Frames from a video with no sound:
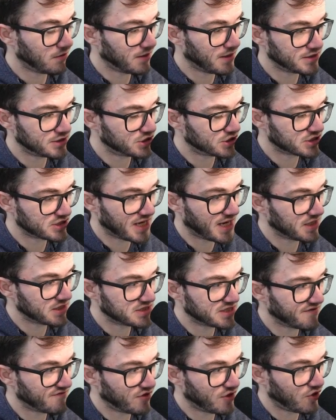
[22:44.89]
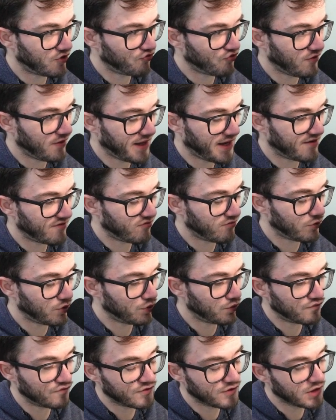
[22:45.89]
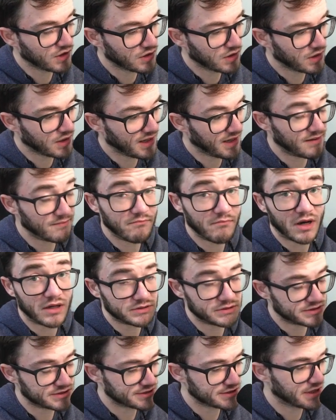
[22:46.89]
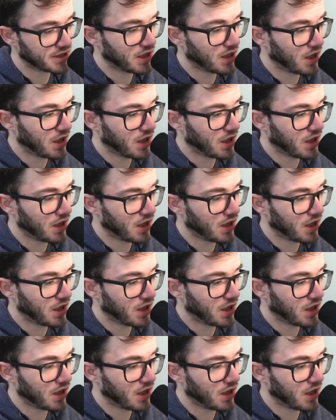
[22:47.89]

They just sat at 700 and they haven't moved in months.